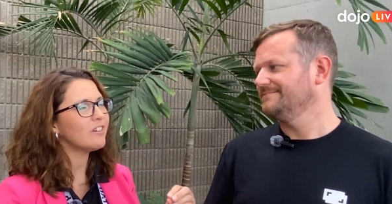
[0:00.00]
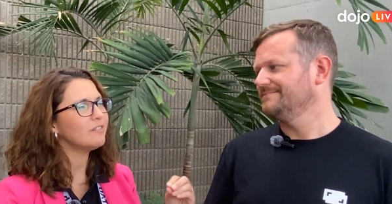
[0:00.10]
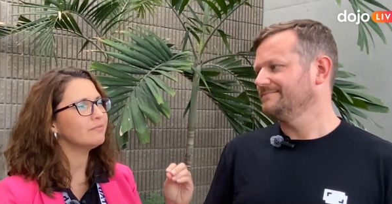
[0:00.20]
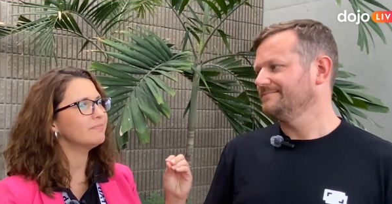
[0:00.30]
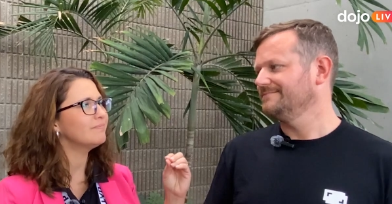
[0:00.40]

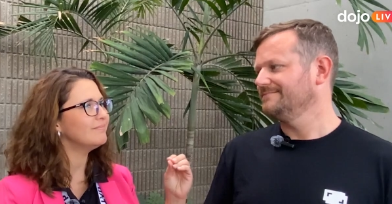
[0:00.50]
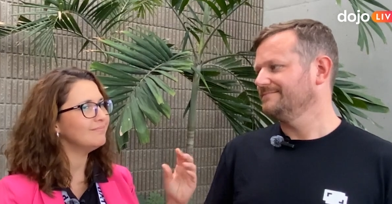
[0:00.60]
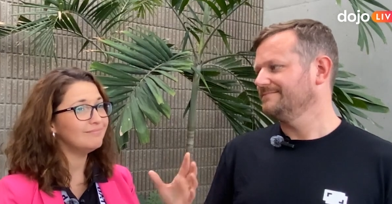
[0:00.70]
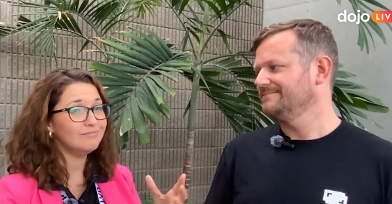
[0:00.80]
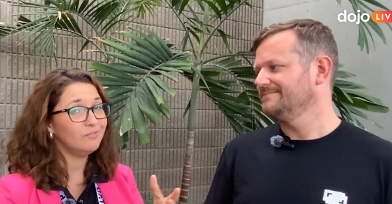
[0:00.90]
Speaker 1: of
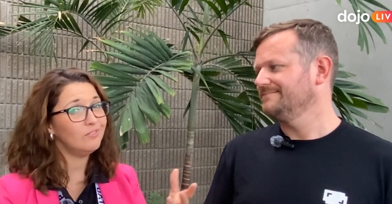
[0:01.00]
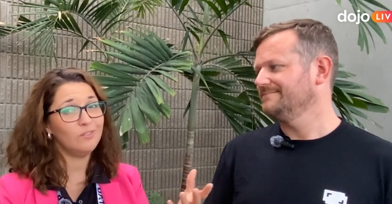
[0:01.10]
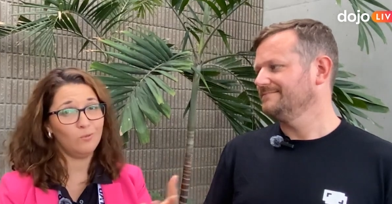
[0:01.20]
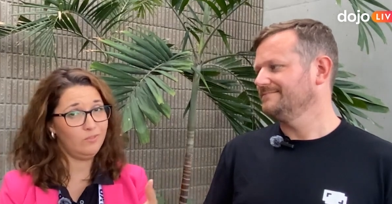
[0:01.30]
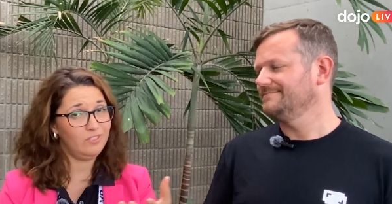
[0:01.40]

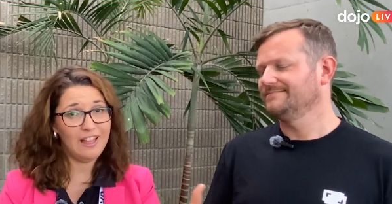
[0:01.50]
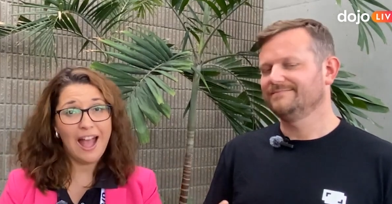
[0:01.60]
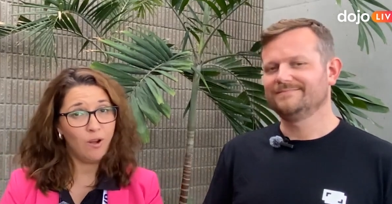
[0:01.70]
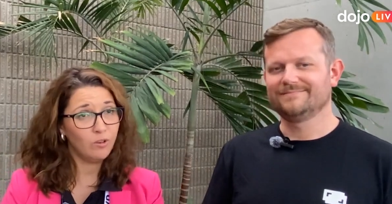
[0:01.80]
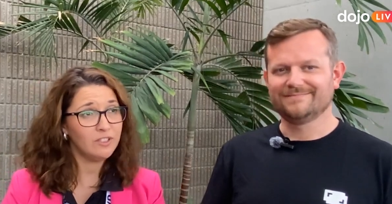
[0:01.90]

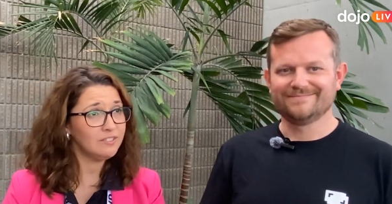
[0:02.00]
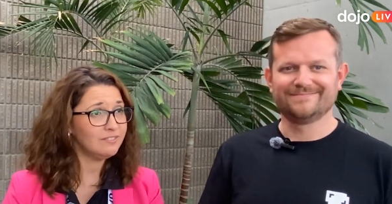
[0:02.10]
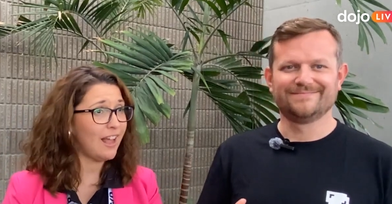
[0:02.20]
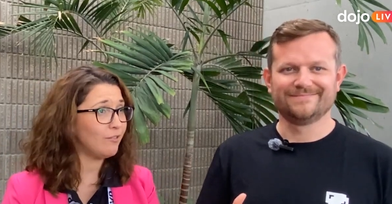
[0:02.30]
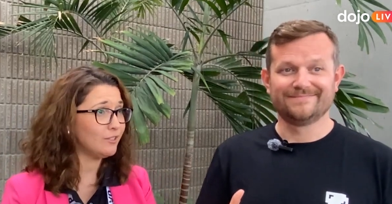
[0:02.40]
hour,
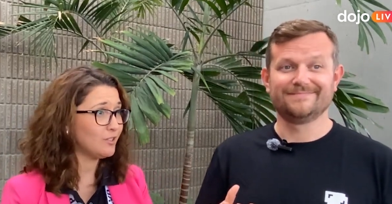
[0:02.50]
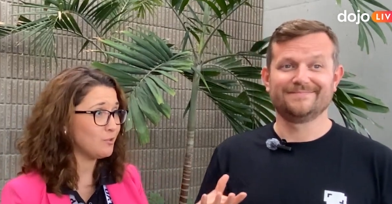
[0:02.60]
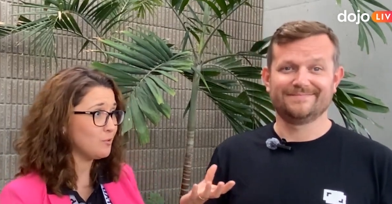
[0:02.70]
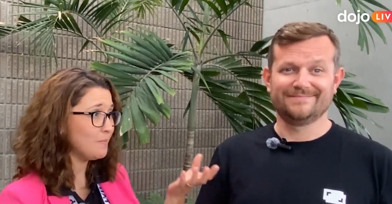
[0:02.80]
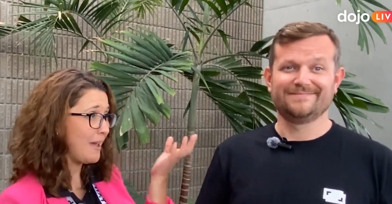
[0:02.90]
hour
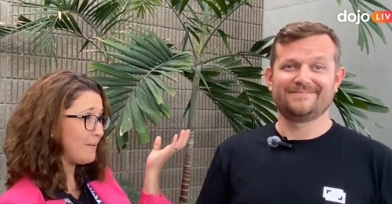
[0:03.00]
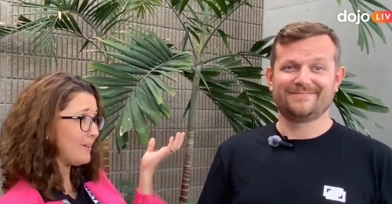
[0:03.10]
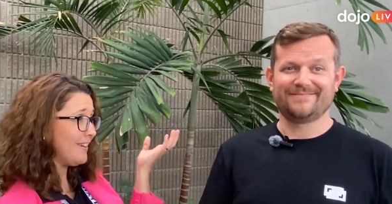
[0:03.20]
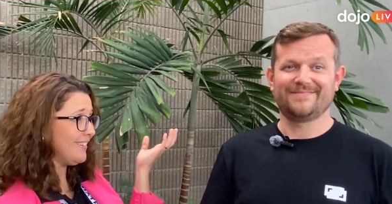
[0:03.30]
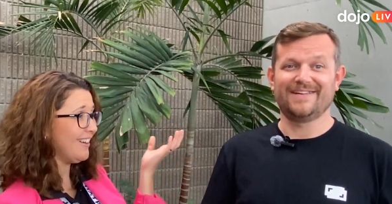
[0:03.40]
two,
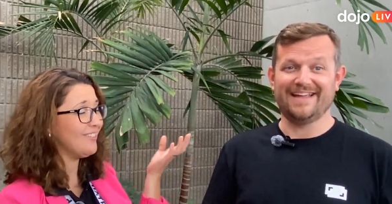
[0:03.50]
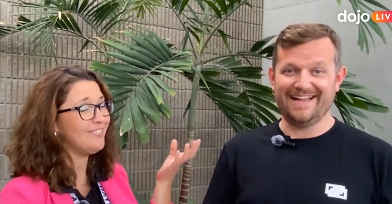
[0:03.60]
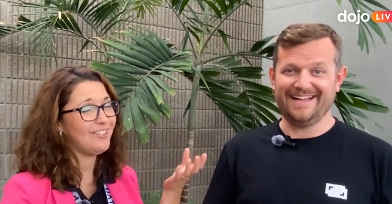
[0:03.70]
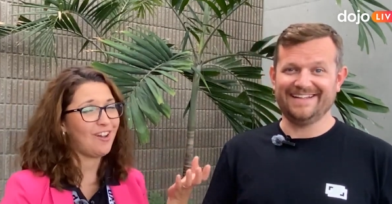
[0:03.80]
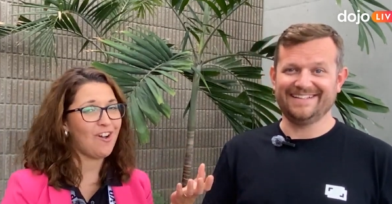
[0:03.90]
maybe of
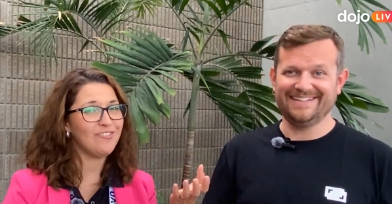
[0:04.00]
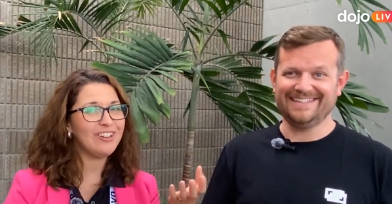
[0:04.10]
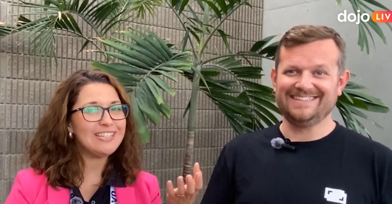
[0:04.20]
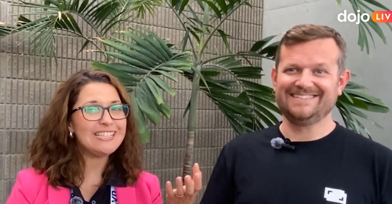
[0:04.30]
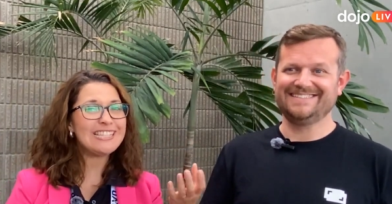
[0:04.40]
yeah, the
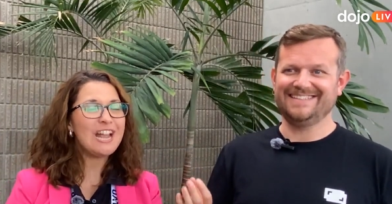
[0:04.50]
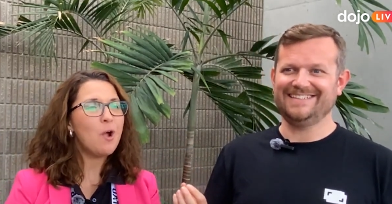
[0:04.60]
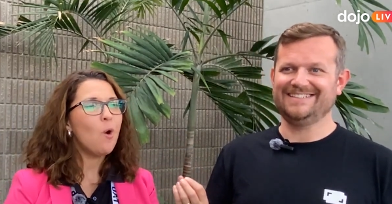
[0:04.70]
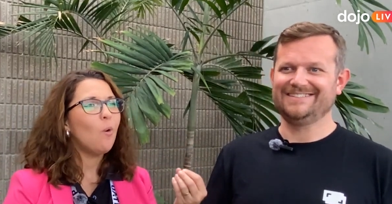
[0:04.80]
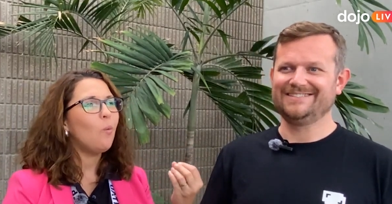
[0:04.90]
conference. Yeah,
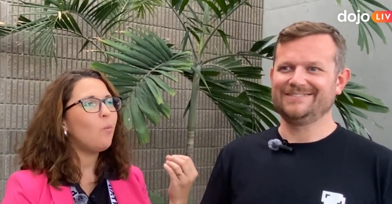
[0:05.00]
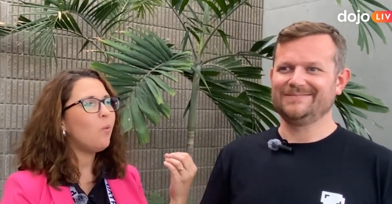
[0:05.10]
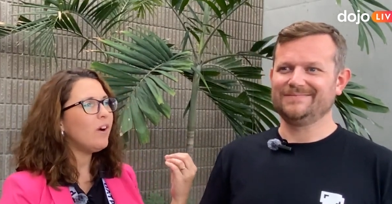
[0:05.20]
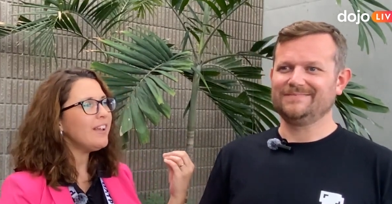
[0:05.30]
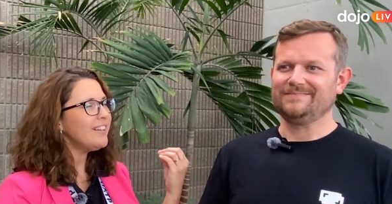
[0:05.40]
yeah.
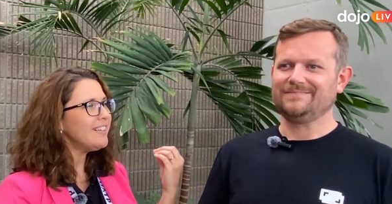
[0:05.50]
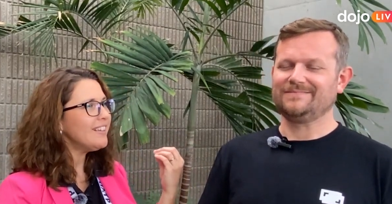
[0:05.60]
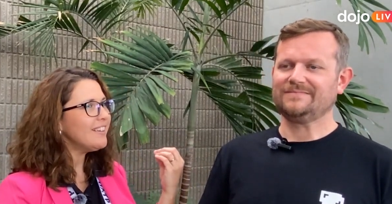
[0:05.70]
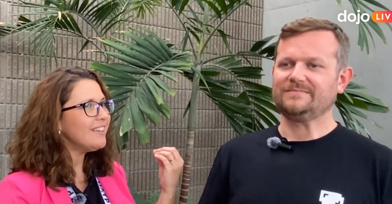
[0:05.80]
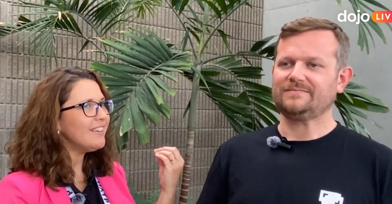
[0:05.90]
What
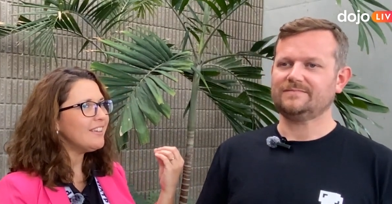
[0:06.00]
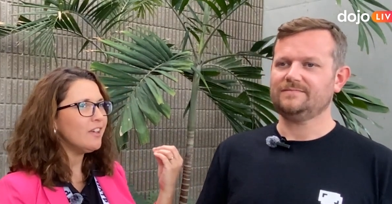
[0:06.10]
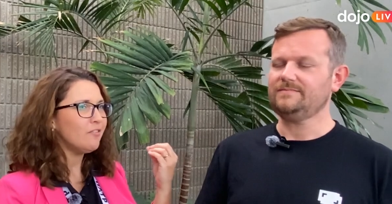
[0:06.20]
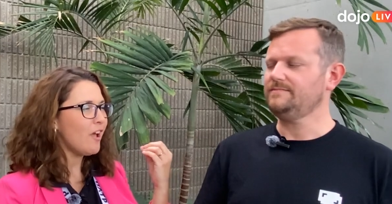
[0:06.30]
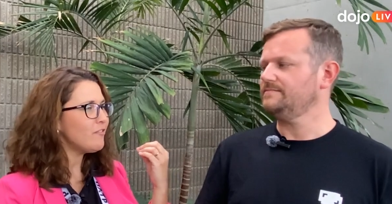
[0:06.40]

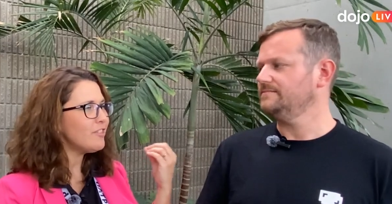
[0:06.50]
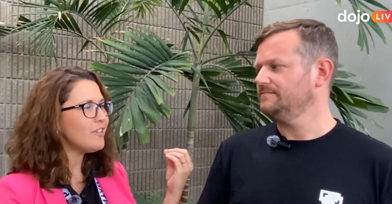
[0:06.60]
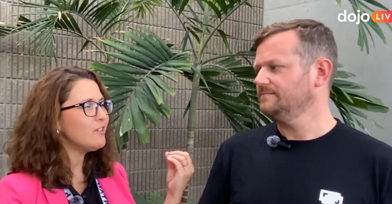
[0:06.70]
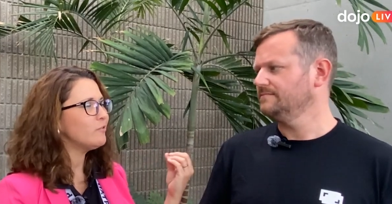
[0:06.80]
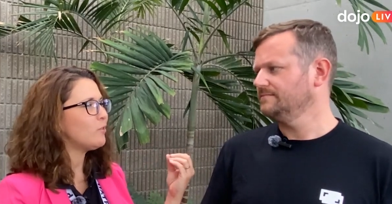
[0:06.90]
if
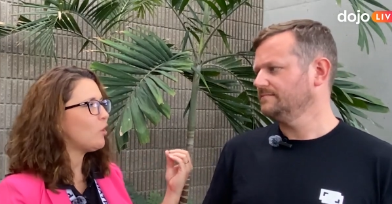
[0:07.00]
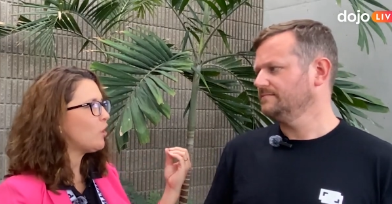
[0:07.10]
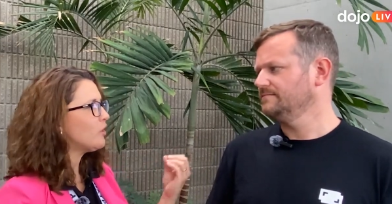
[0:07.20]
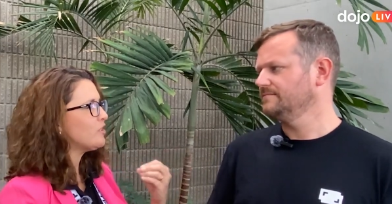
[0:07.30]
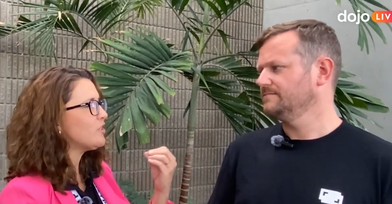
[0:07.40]
everything you've
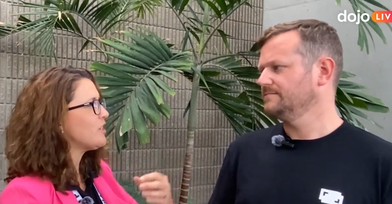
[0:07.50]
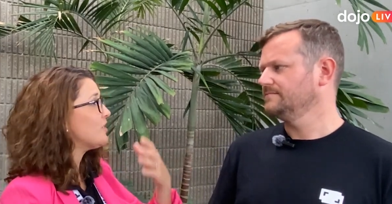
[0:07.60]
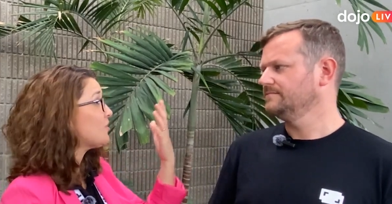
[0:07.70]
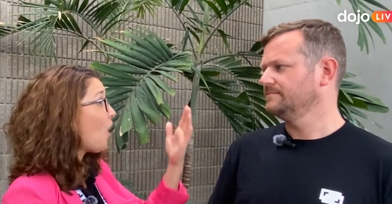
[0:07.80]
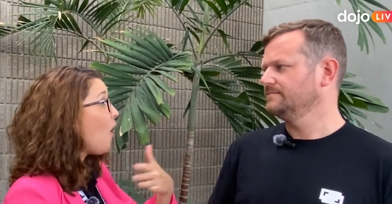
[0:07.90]
heard,
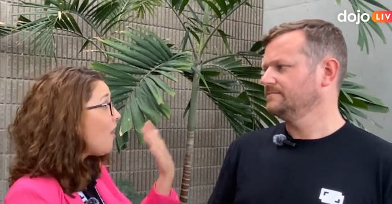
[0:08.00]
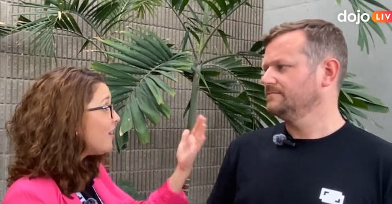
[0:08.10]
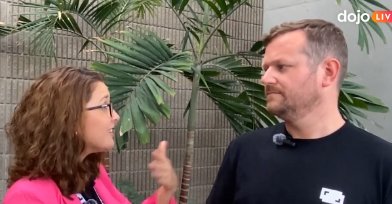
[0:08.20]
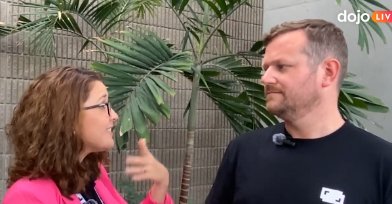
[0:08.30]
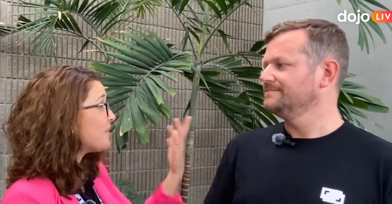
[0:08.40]
seen,
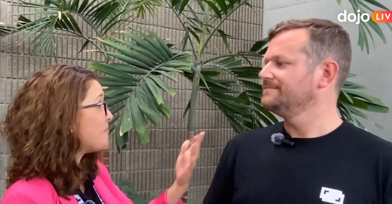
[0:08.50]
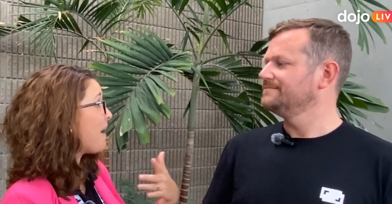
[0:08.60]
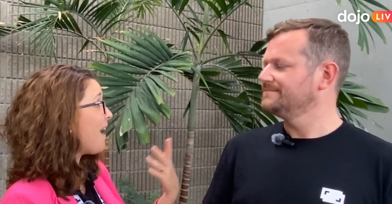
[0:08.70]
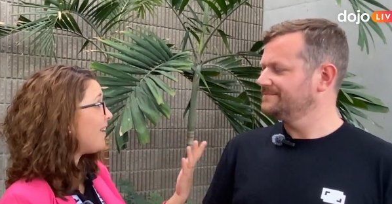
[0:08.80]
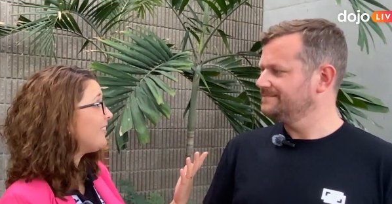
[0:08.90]
talked
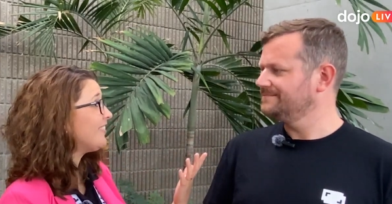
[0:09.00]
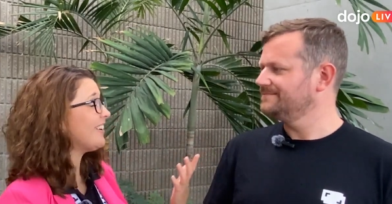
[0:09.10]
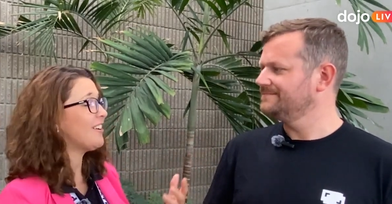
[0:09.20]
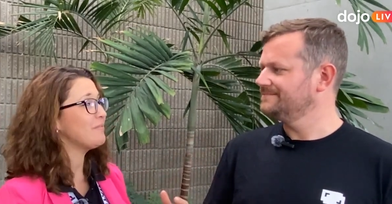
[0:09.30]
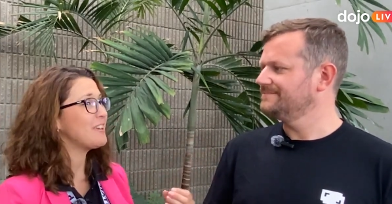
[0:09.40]
about
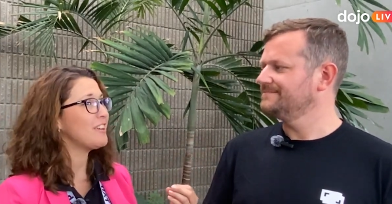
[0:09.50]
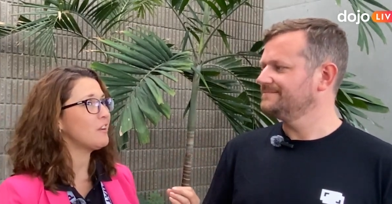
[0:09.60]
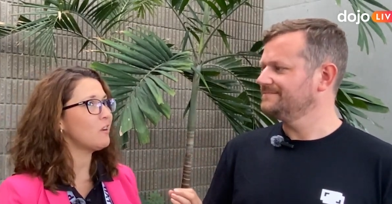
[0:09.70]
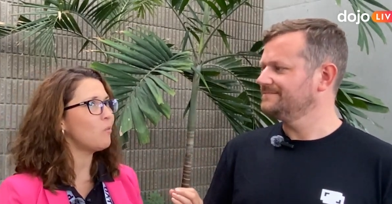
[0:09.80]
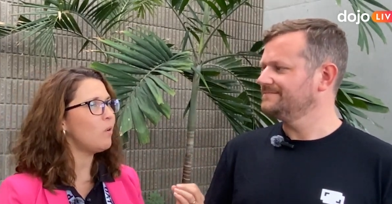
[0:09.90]
um,
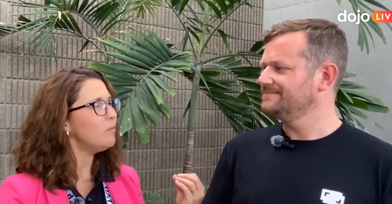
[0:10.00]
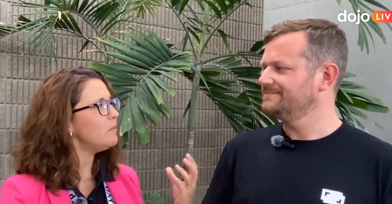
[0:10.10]
here, what